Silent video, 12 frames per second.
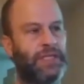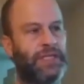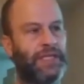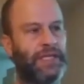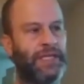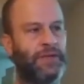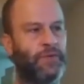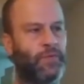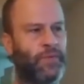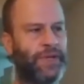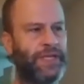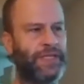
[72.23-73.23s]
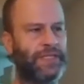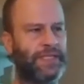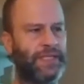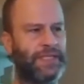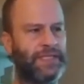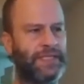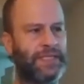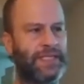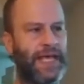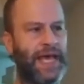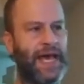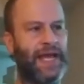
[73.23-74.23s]
the reasons
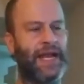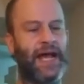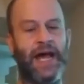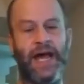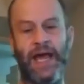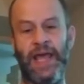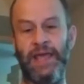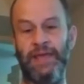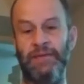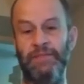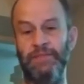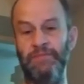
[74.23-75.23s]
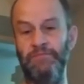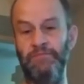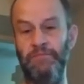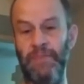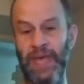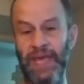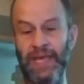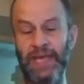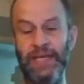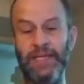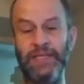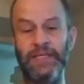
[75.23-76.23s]
that I
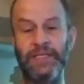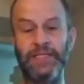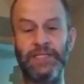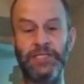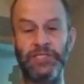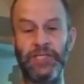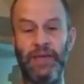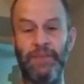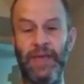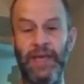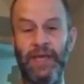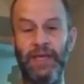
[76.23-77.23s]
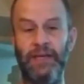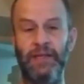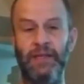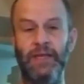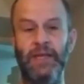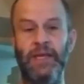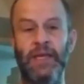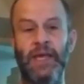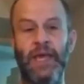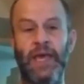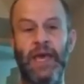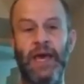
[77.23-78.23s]
made the decisions I made
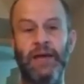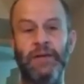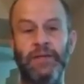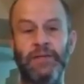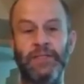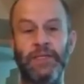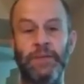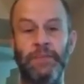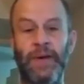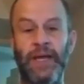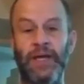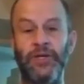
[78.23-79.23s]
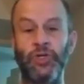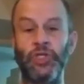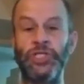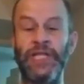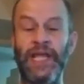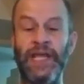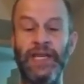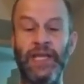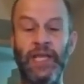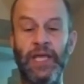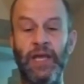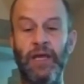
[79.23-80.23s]
and some of my
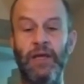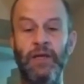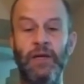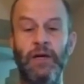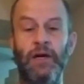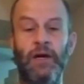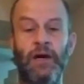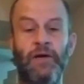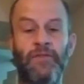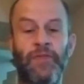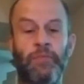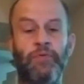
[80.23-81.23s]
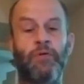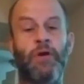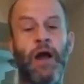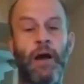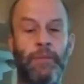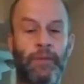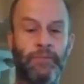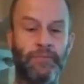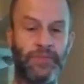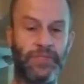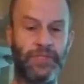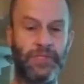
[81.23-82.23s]
understanding of the
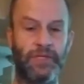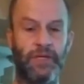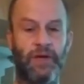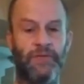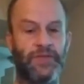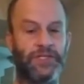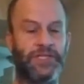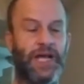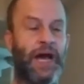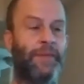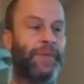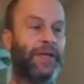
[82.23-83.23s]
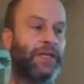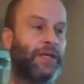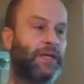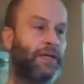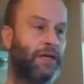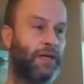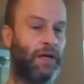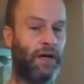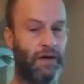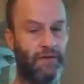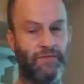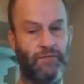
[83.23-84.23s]
problems of this topic
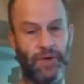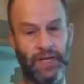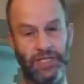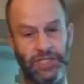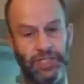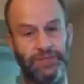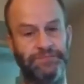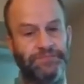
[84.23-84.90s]
of religion.